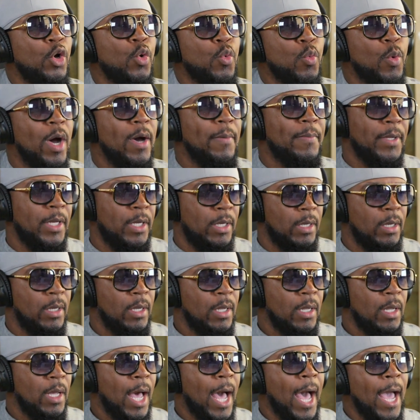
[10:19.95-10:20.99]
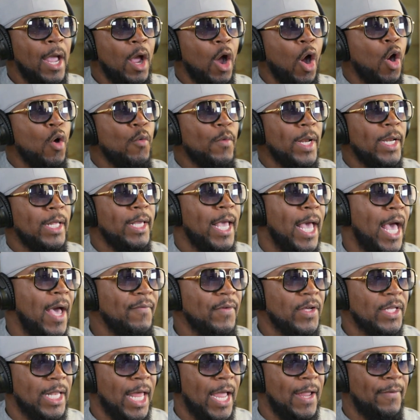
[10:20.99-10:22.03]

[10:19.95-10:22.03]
woman. I already have a life